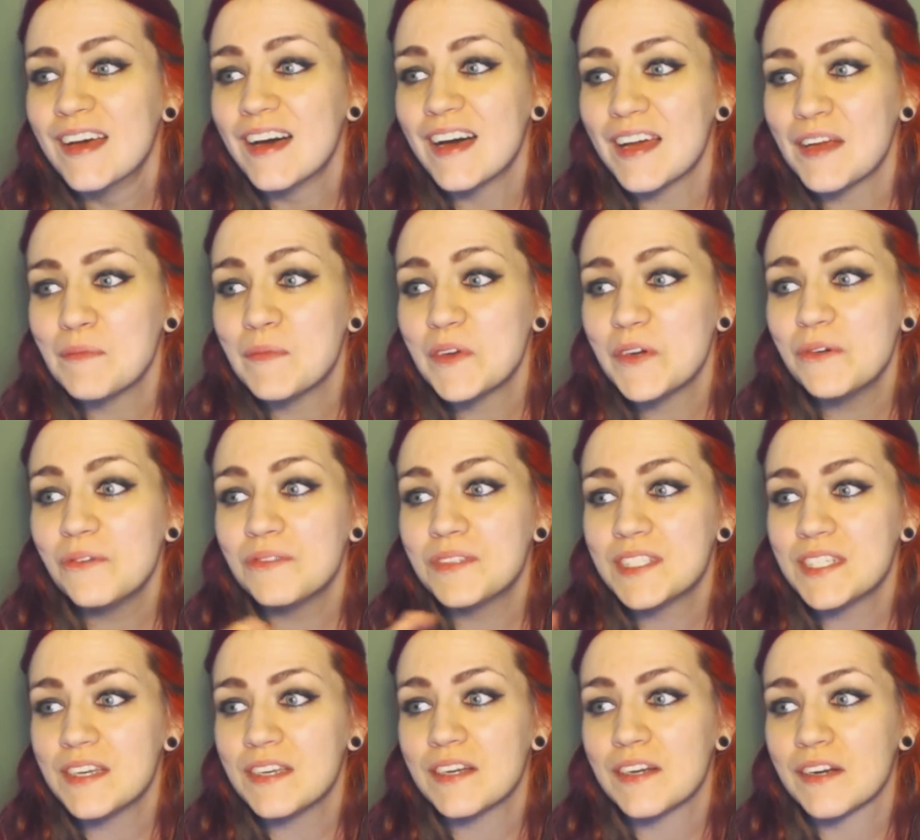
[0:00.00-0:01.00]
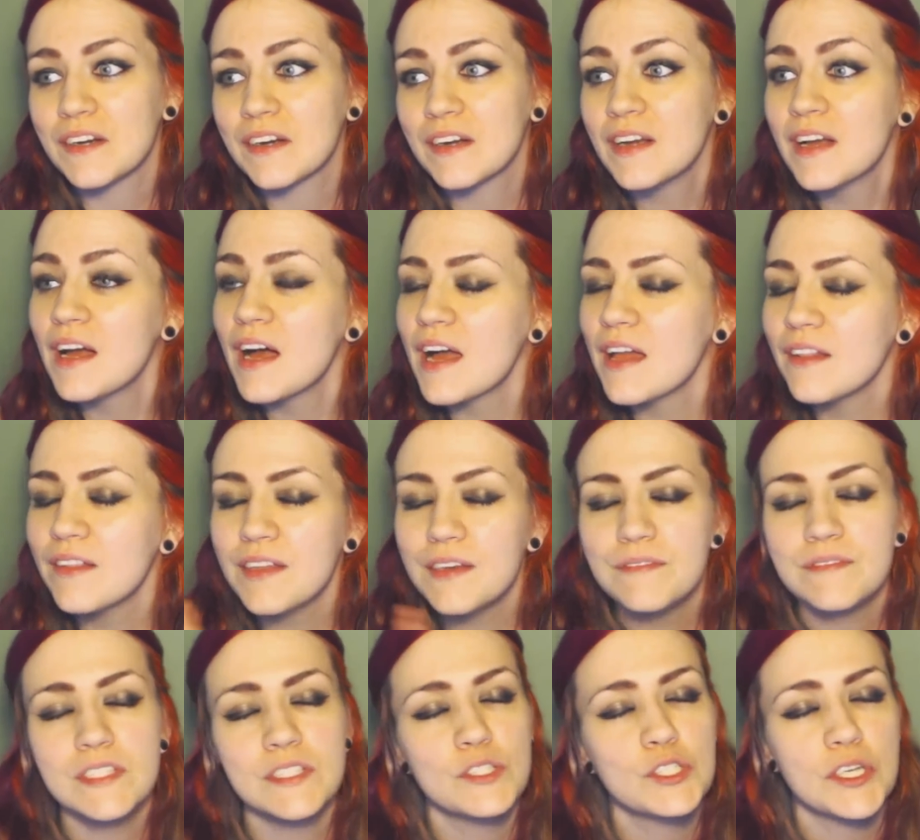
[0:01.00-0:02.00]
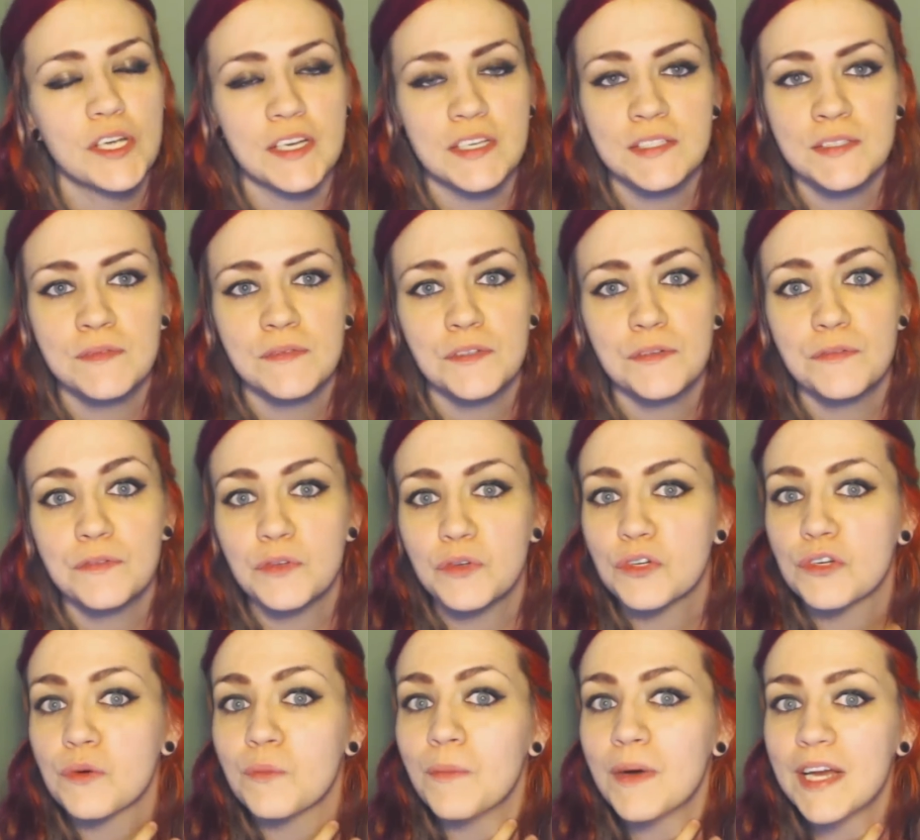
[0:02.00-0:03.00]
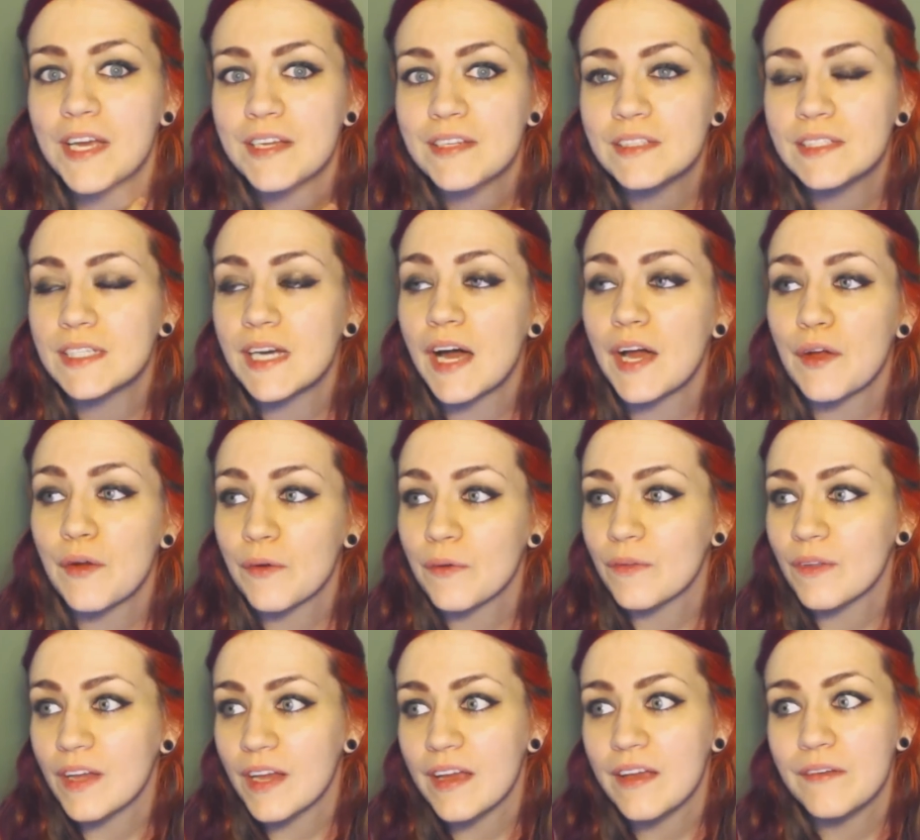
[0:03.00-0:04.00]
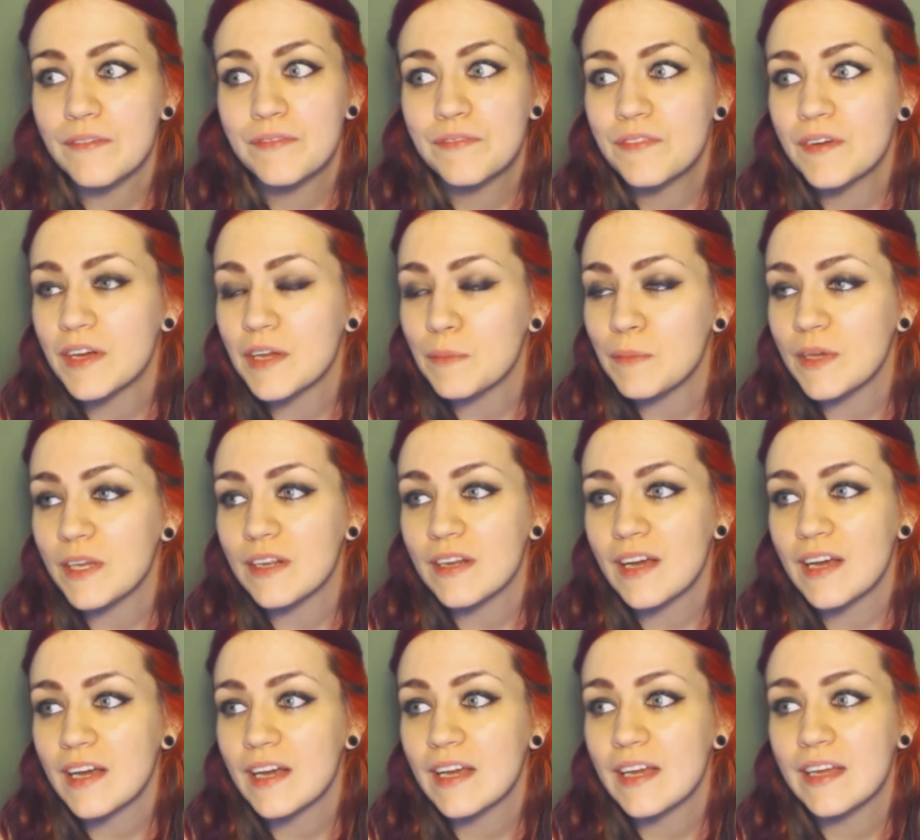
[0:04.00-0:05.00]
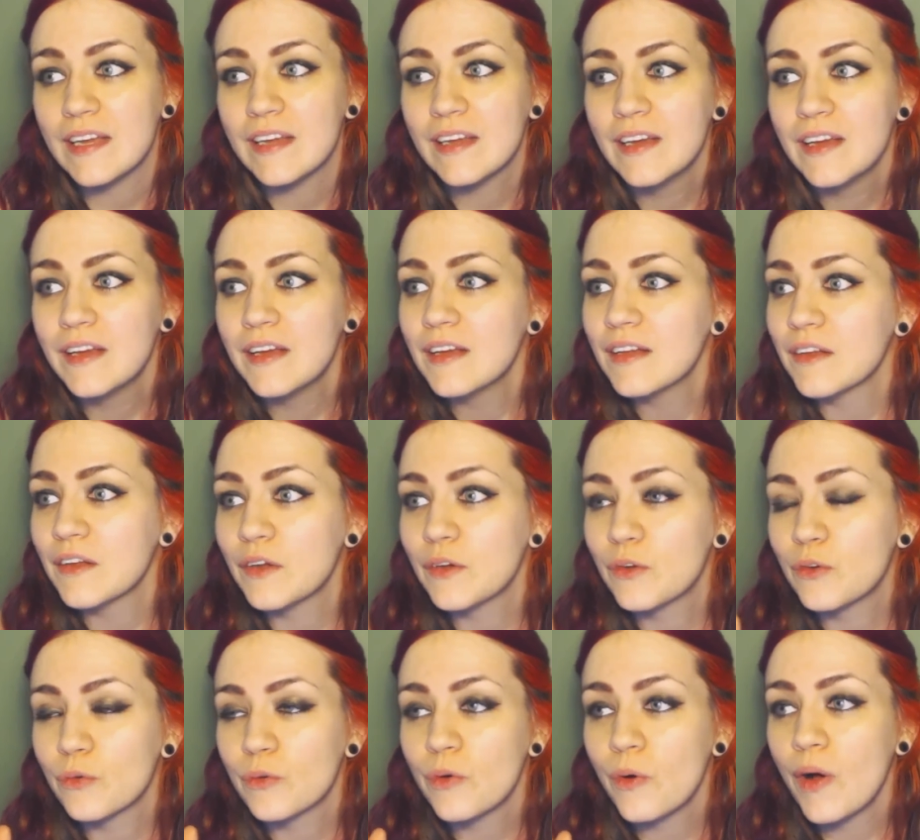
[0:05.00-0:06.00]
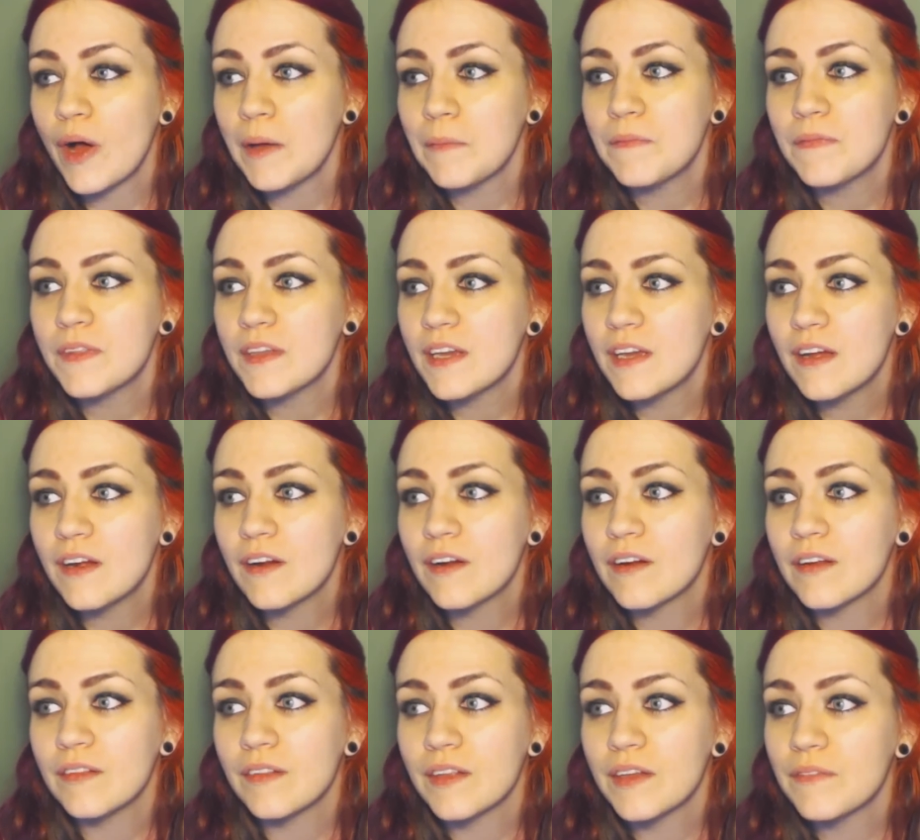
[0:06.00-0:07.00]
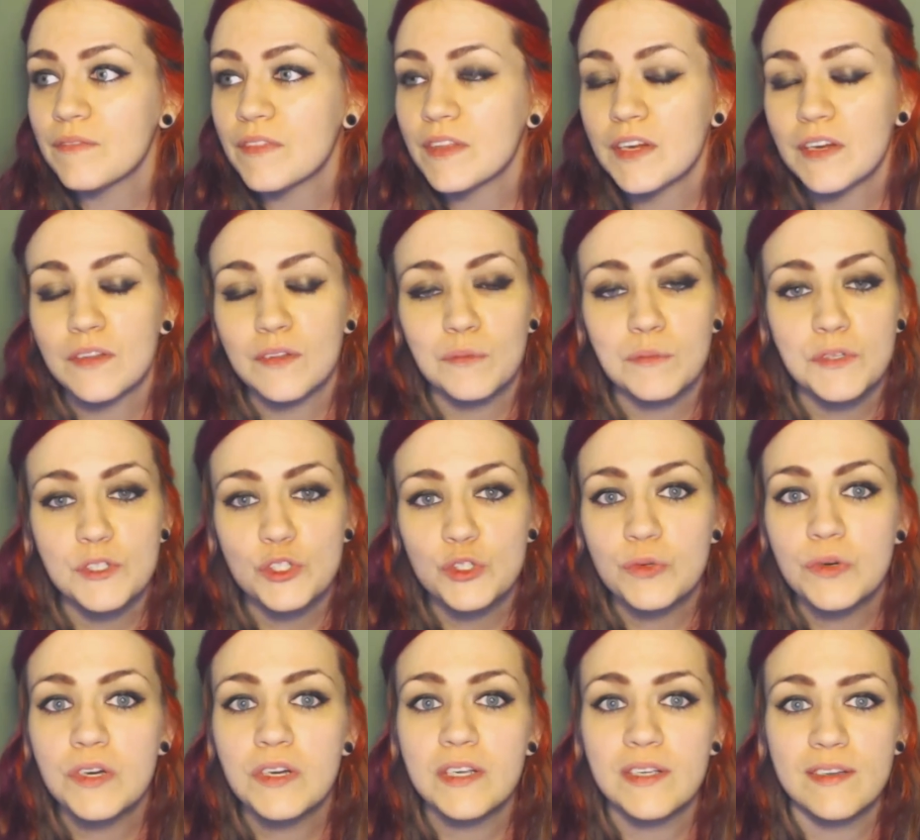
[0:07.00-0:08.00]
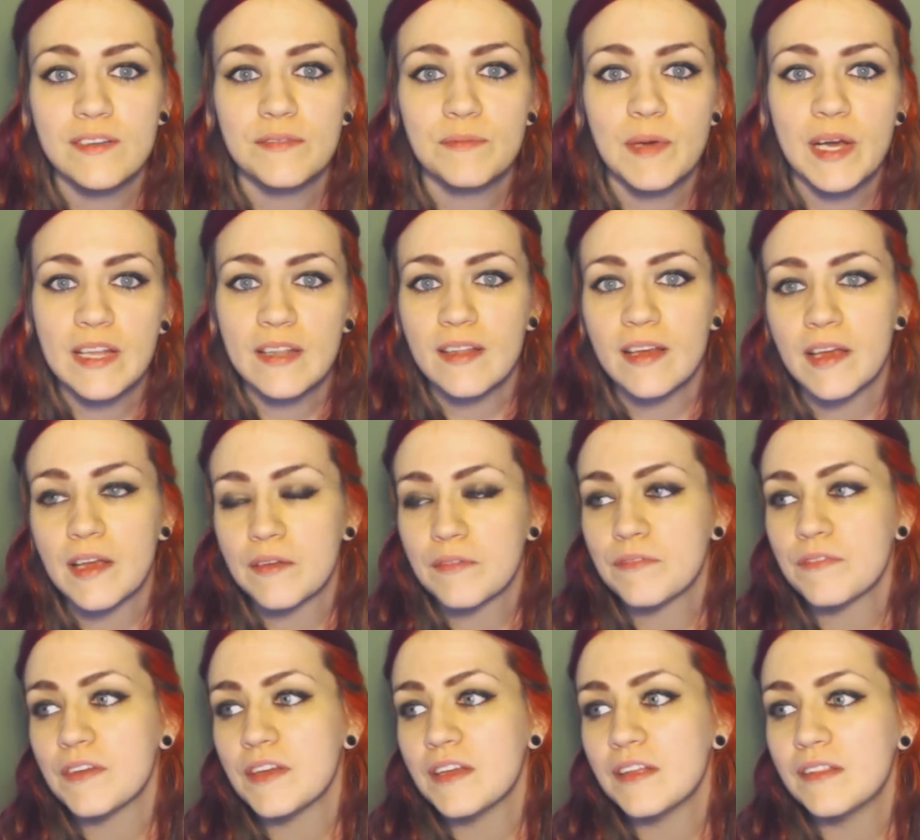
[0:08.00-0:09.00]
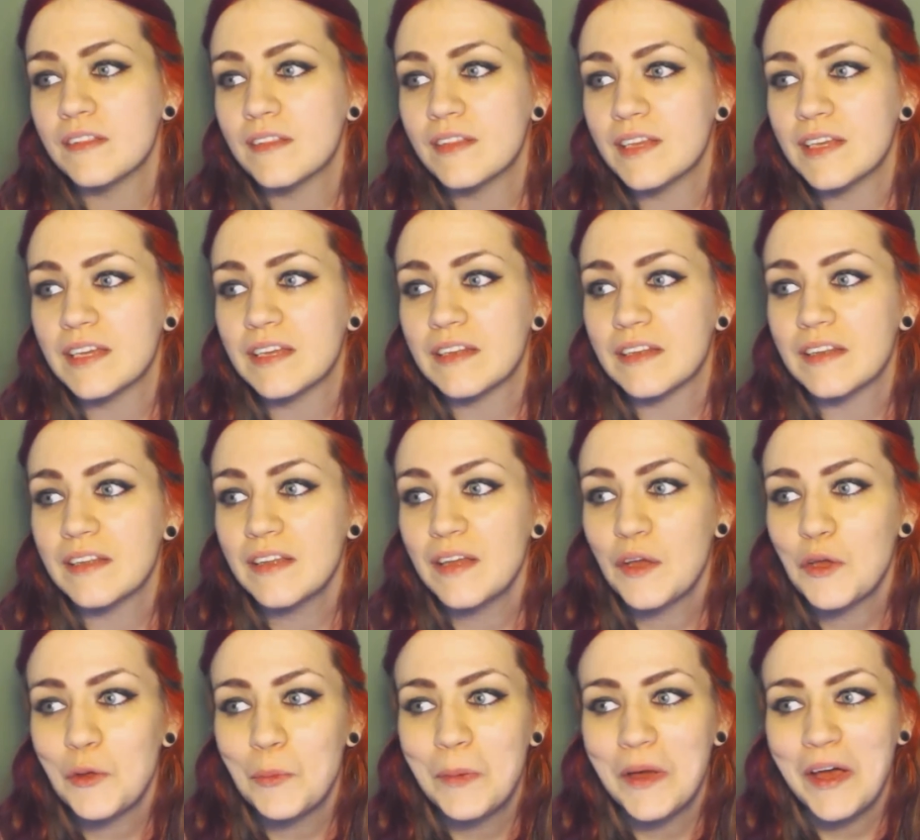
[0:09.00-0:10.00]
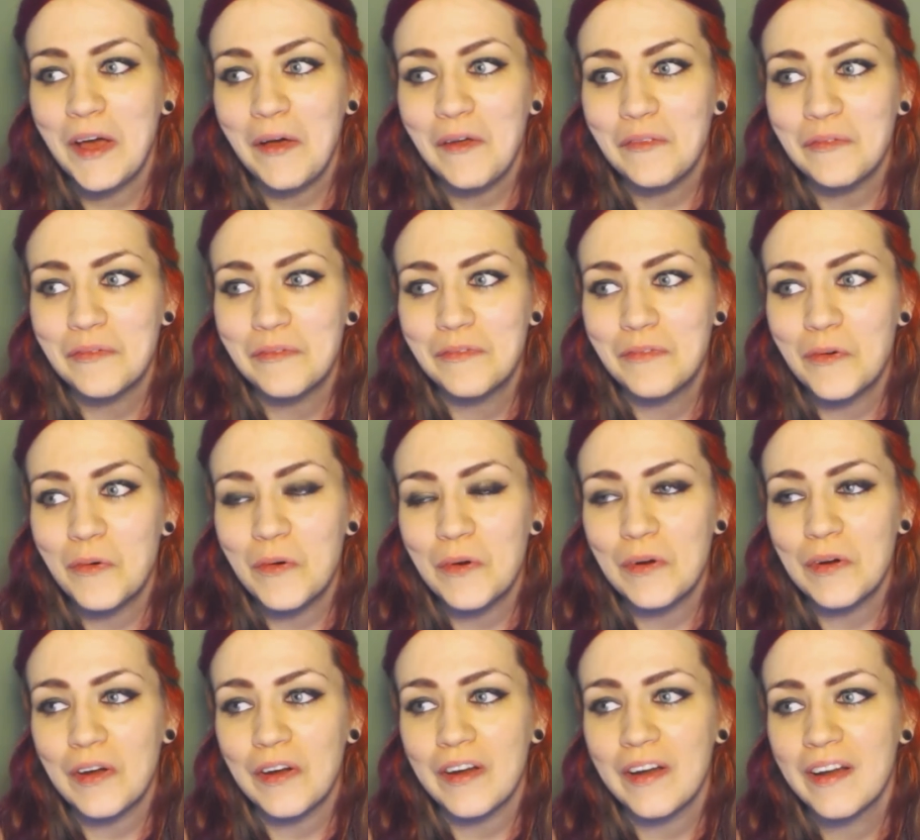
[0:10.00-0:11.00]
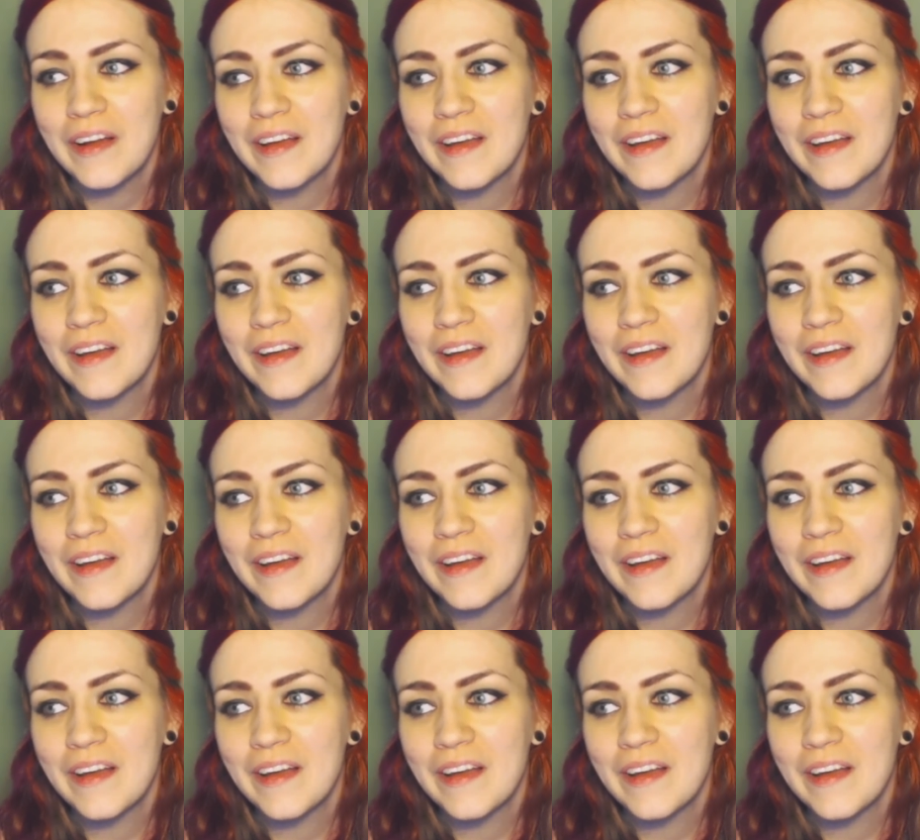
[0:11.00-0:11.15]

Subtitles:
I moved here. I lived in Jacksonville, Florida my entire life. I mean, I grew up there and lived there the majority of my life, and then about four